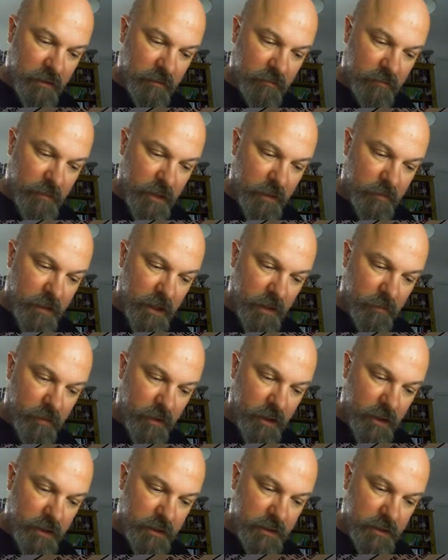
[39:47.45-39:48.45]
maybe a
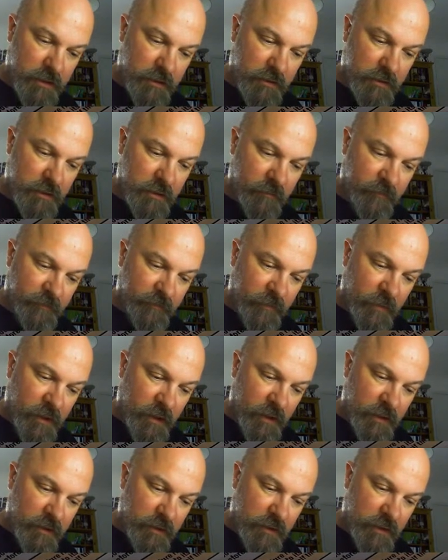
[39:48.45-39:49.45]
person
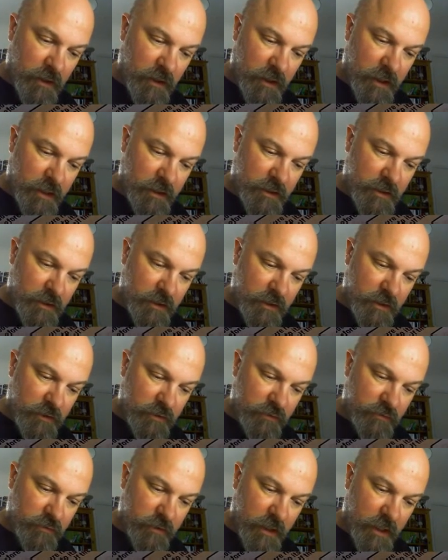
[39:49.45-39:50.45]
tied to the
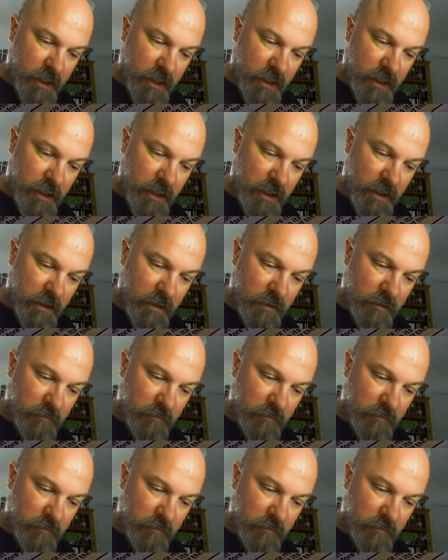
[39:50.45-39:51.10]
tree here.